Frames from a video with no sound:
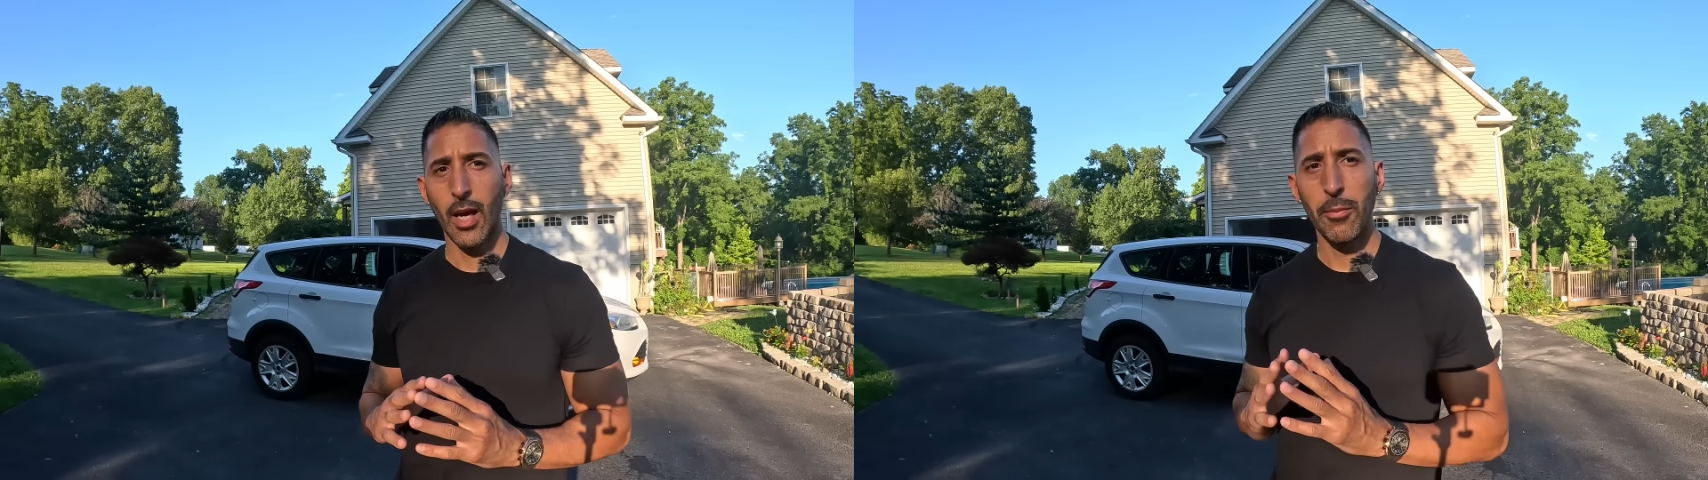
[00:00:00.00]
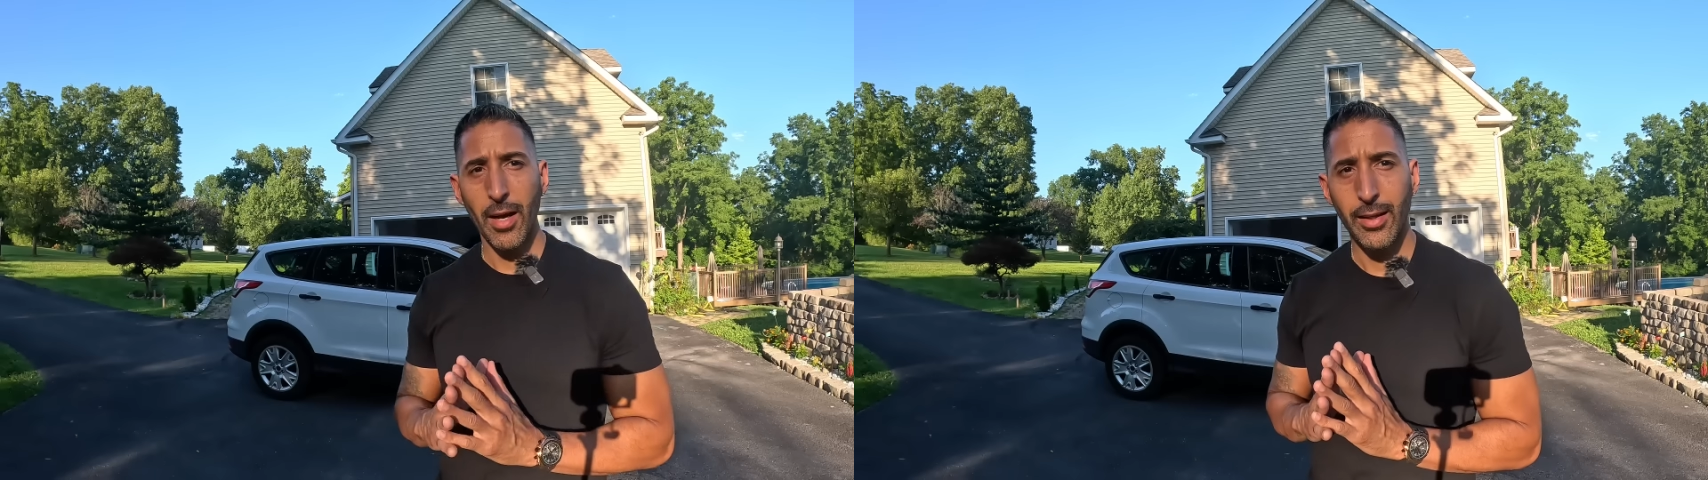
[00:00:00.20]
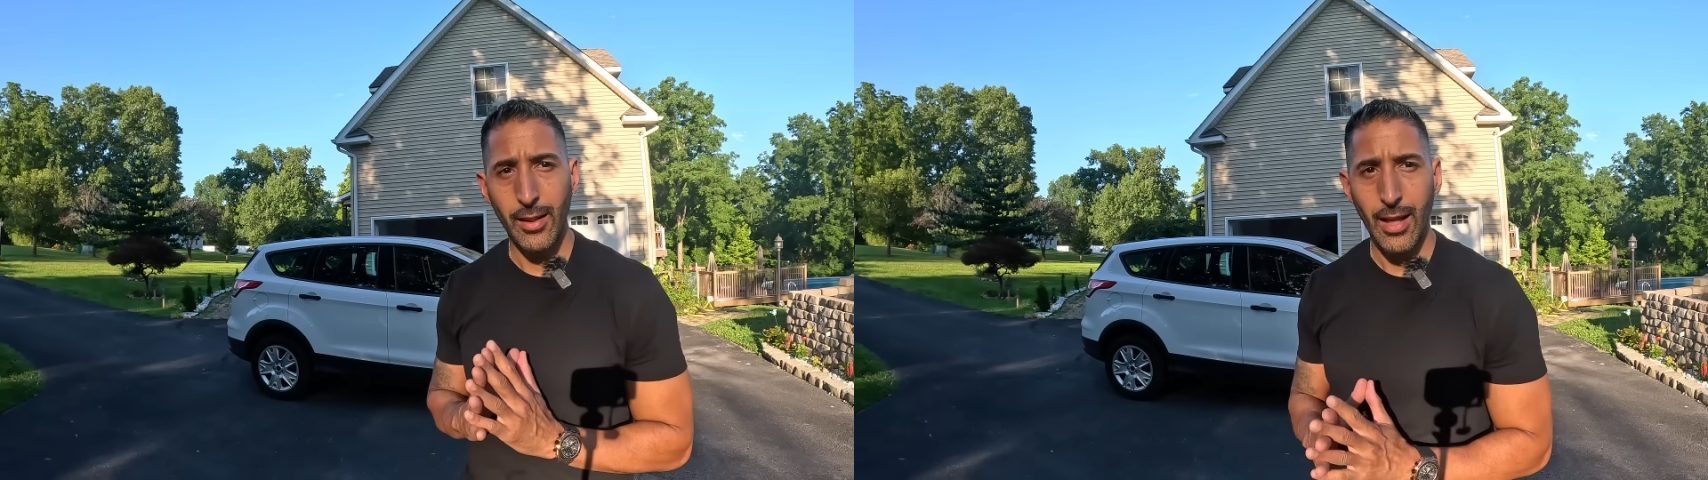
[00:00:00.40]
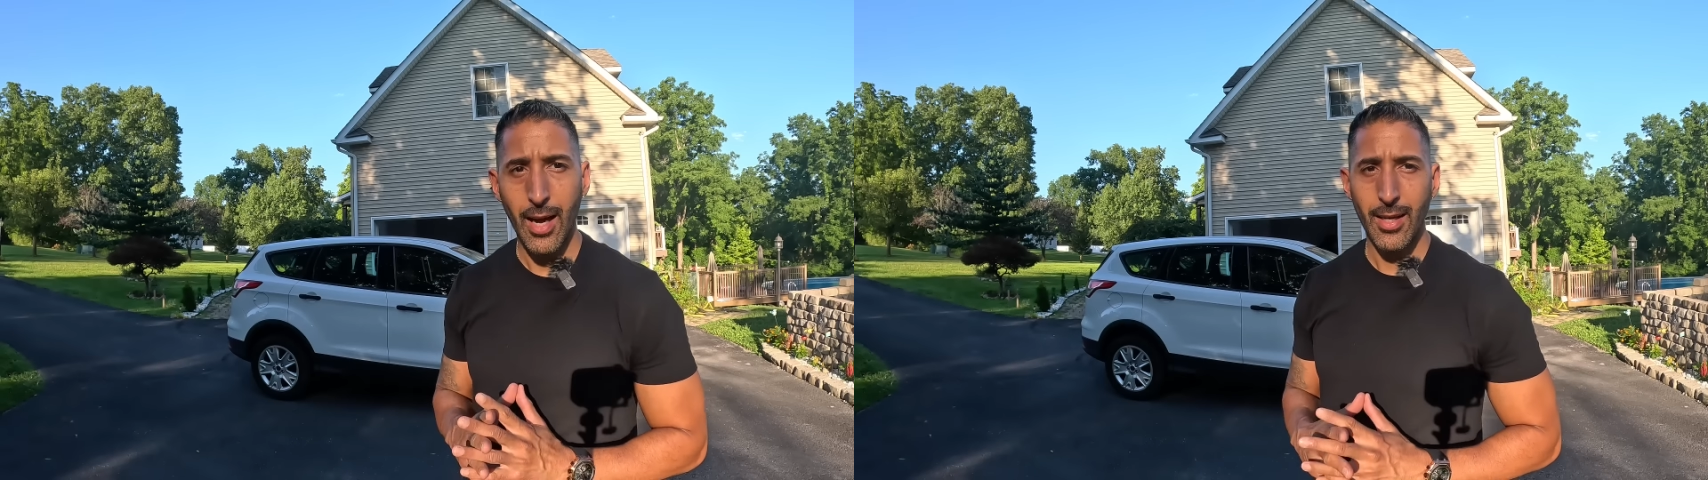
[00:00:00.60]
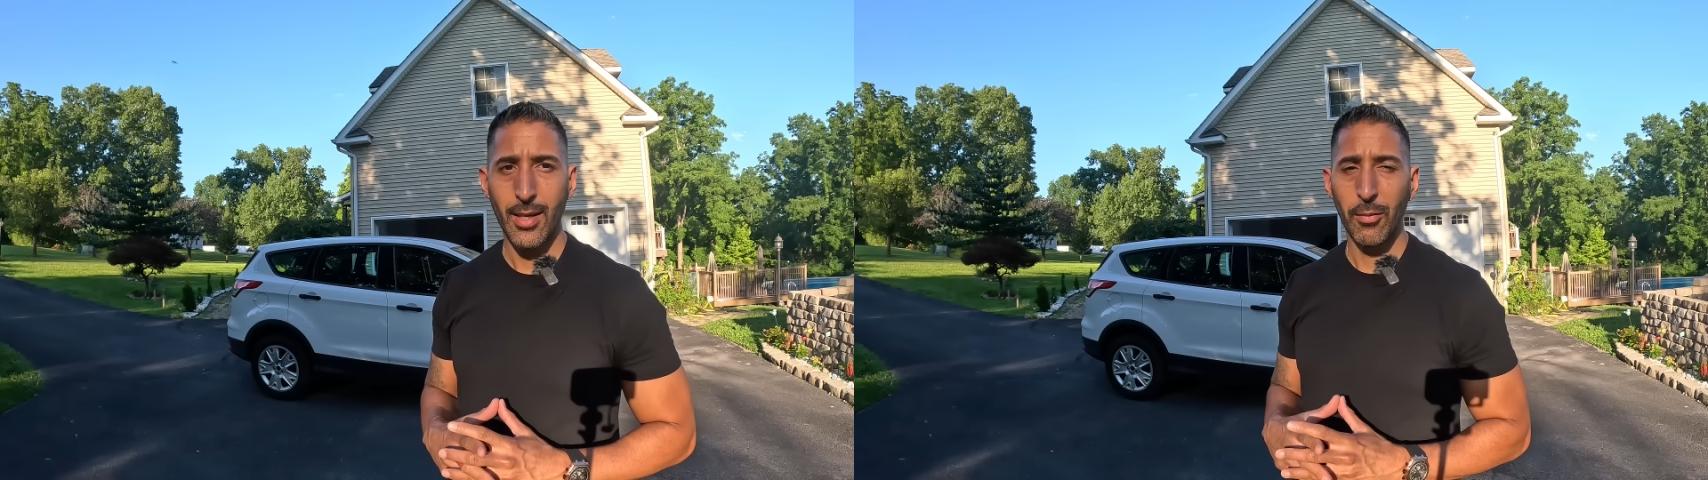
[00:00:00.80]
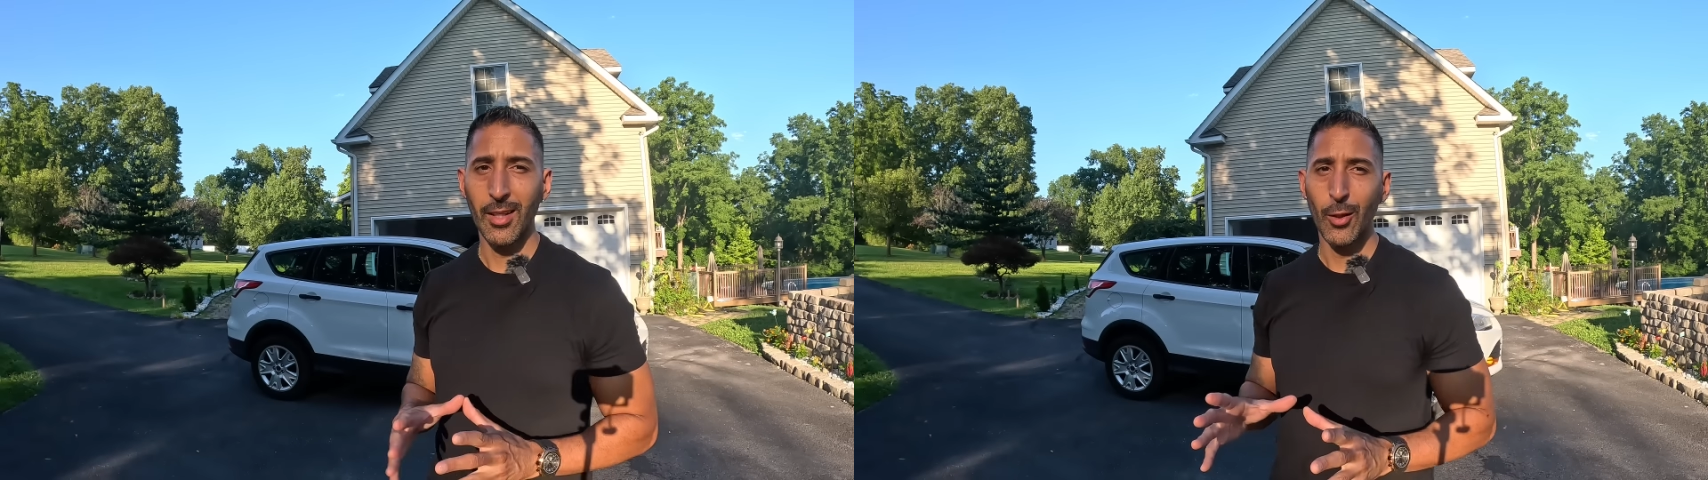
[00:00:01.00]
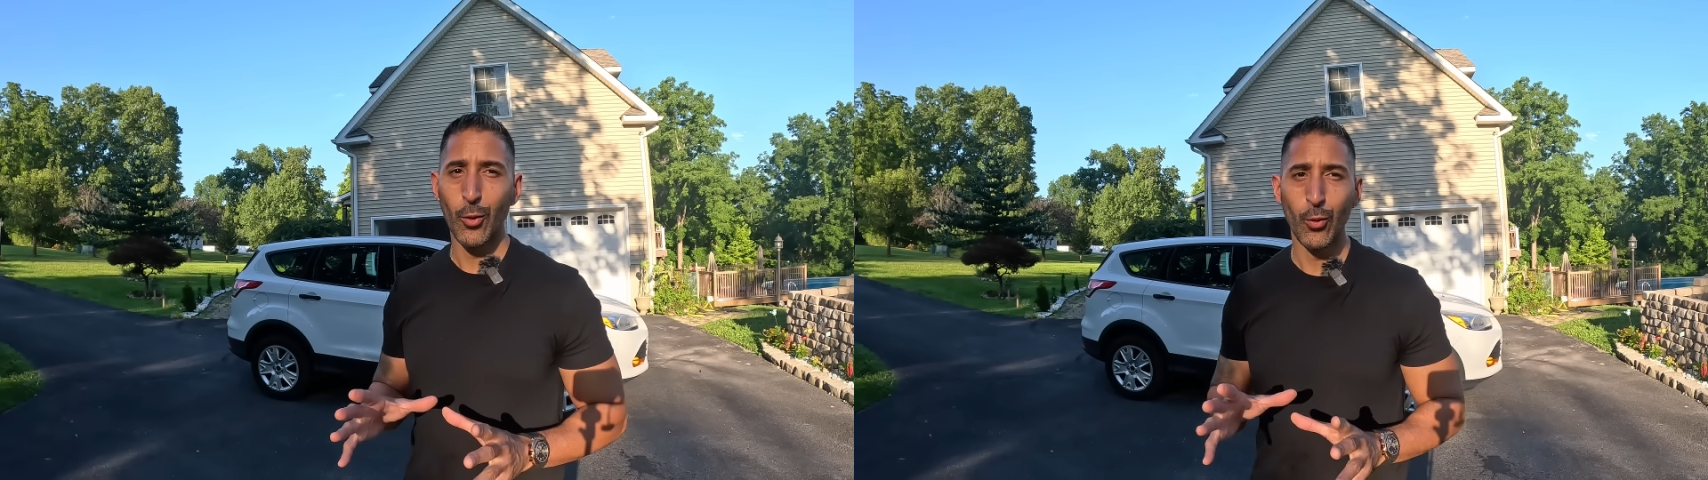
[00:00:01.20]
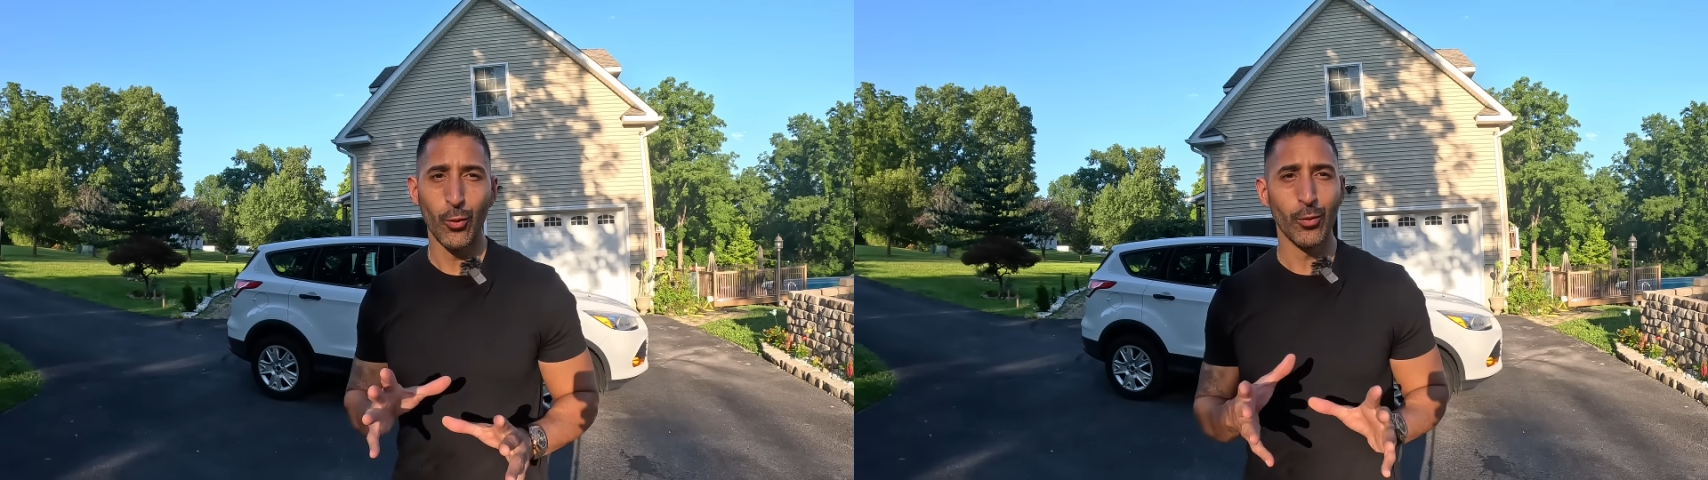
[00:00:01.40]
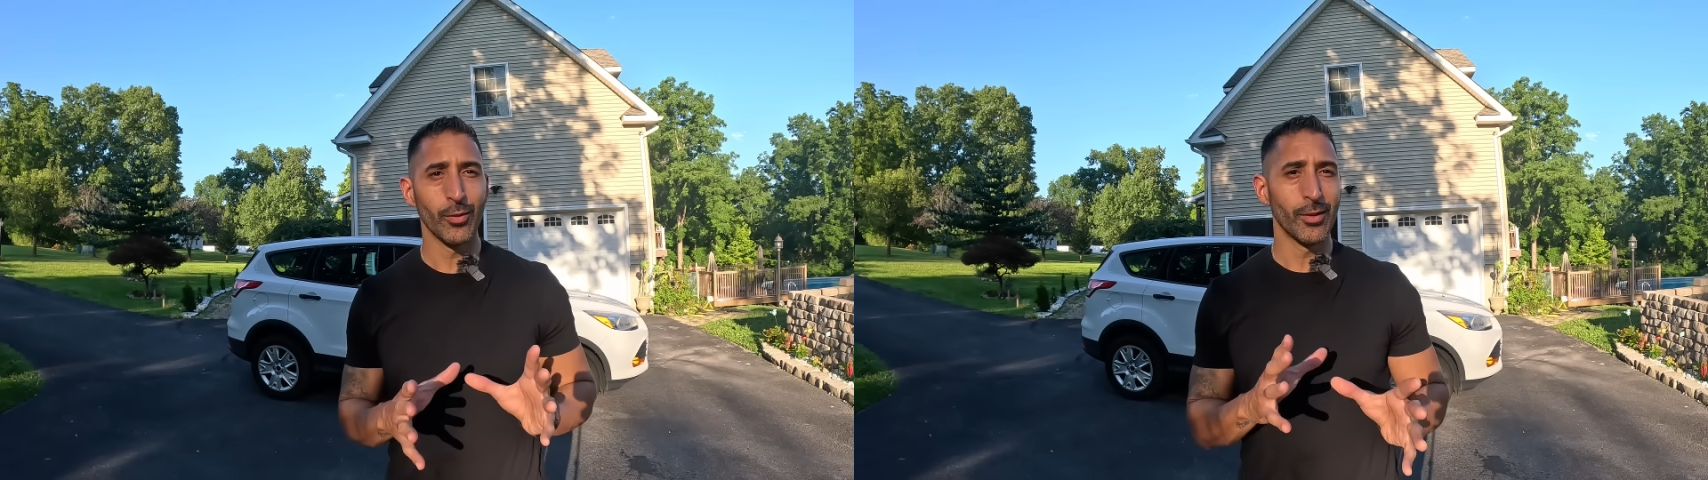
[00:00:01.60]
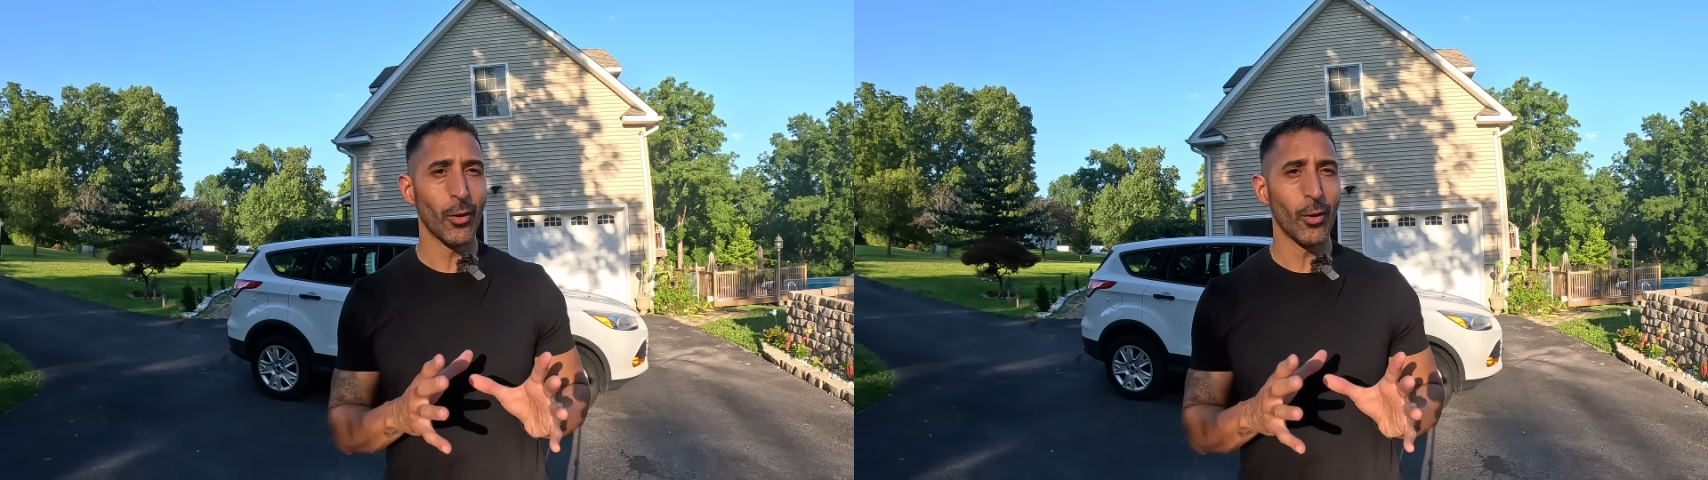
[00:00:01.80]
Now, I'm not gonna lie, I'm a little